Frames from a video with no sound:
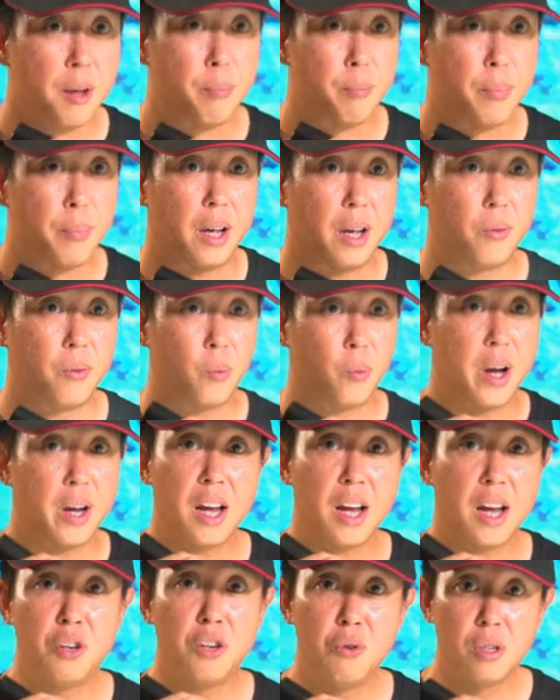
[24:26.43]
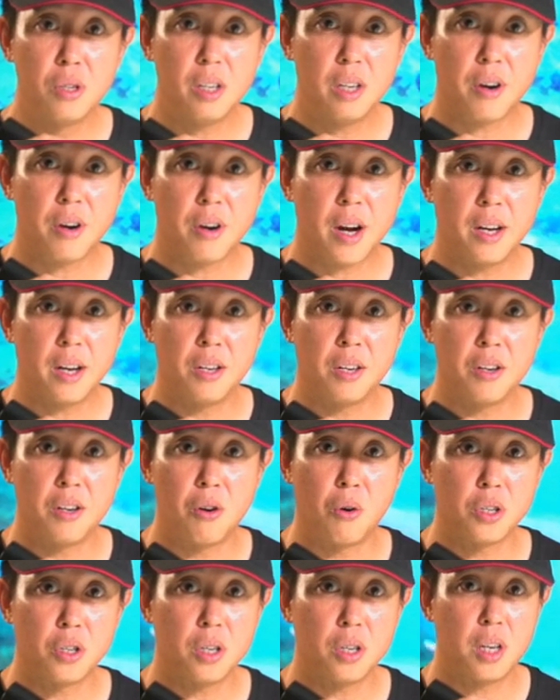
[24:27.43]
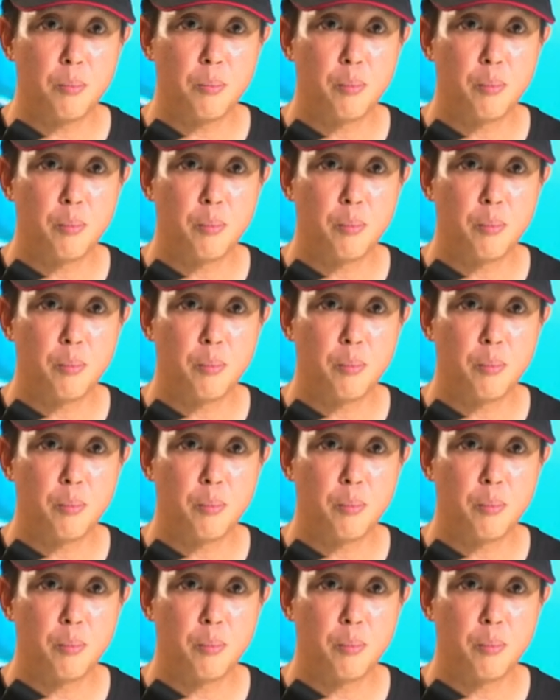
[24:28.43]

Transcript: but when I use it, right, in the ocean,